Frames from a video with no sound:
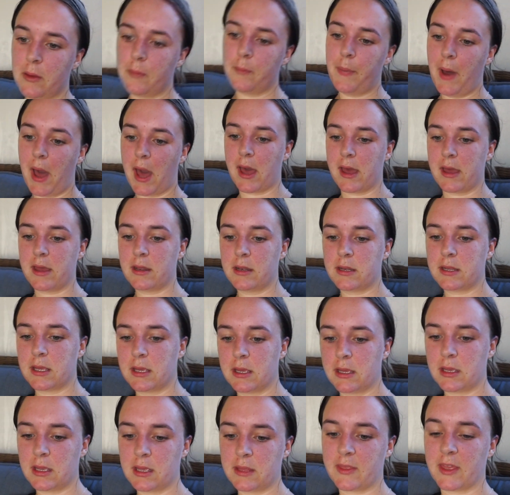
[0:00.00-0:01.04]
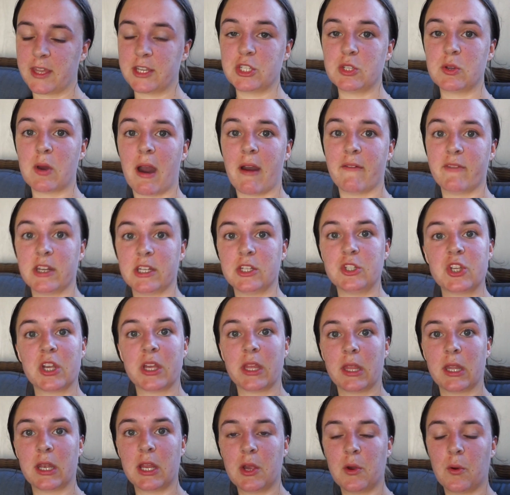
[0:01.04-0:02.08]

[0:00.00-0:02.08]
But they do have an agility